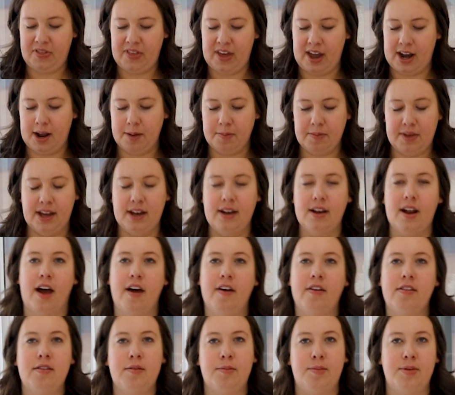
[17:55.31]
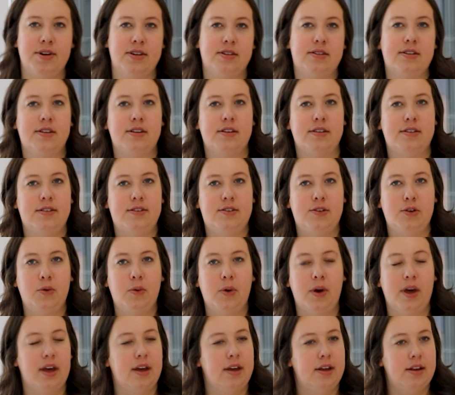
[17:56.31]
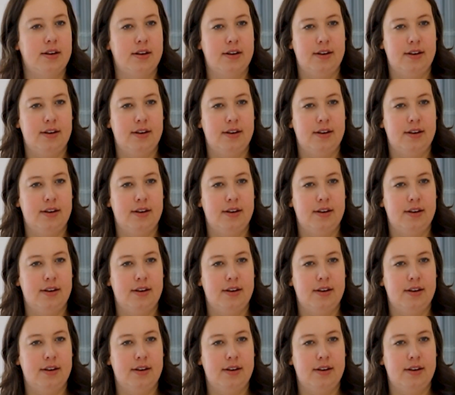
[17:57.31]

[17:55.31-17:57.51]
then I'm, like, not the person to do it.